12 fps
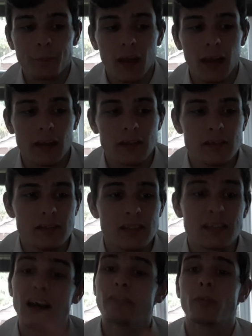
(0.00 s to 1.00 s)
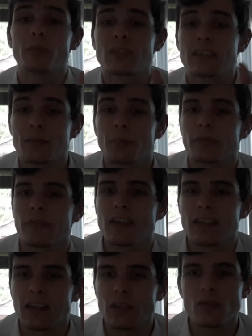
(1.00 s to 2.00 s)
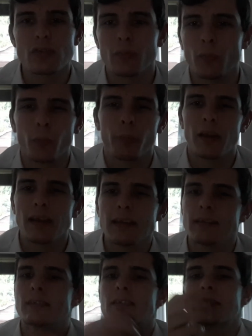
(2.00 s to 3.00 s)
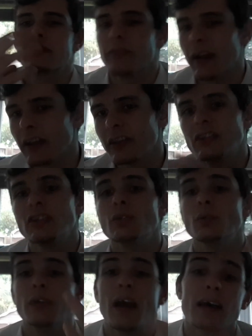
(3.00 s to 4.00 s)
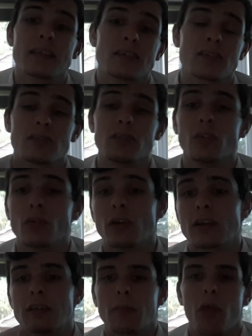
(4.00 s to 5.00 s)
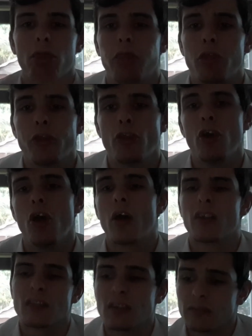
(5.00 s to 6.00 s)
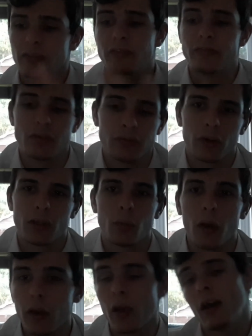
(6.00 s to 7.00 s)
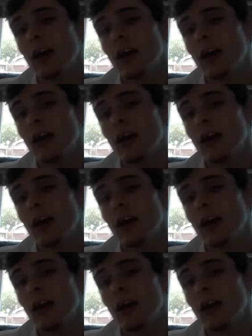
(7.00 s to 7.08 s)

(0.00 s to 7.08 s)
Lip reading: And starting from the simple things like using please, thank you, yes, no, except no, if you fucking want.